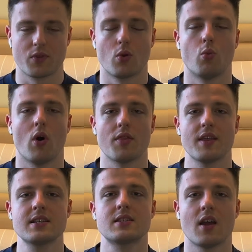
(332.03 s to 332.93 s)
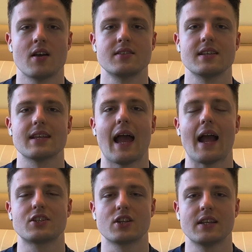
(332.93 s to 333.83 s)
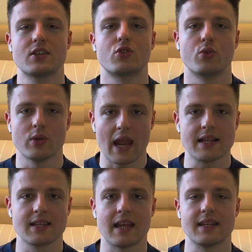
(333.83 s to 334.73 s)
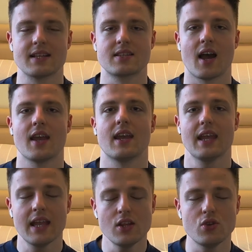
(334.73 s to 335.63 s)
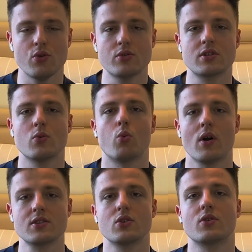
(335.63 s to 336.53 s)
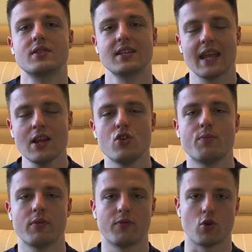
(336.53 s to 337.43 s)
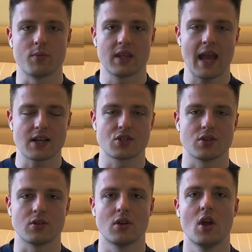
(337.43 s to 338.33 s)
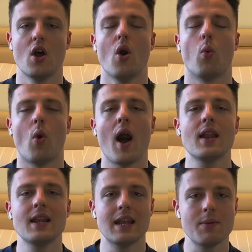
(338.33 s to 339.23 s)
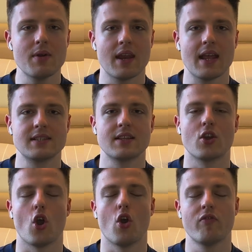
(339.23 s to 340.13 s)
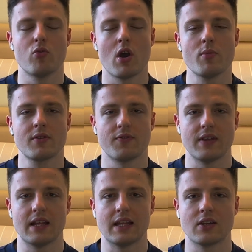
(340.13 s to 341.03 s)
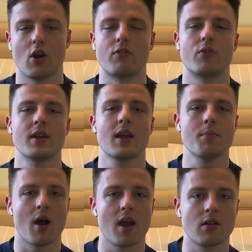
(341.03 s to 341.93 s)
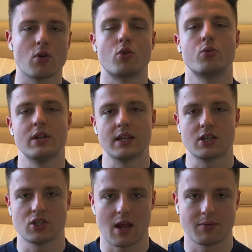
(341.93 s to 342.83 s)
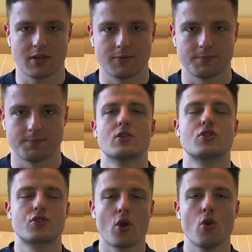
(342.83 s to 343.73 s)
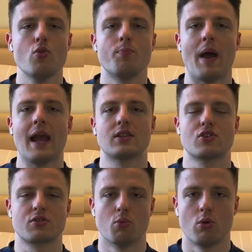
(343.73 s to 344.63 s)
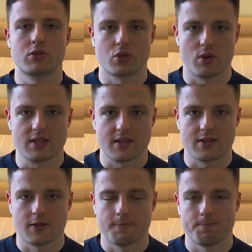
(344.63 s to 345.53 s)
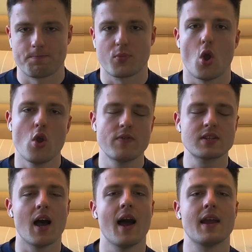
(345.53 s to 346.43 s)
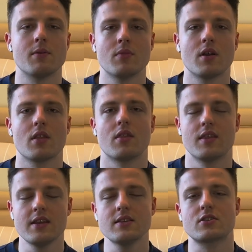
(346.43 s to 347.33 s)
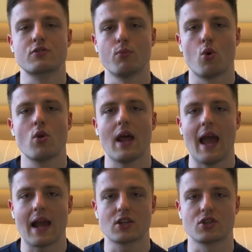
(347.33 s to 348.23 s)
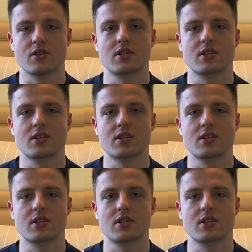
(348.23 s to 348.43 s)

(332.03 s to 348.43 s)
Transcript: What this does is actually create a desire in you to want to continue performing the action, while eliminating the overwhelming feeling of running a mile or reading a chapter. So back to small choices. Over time, these small actions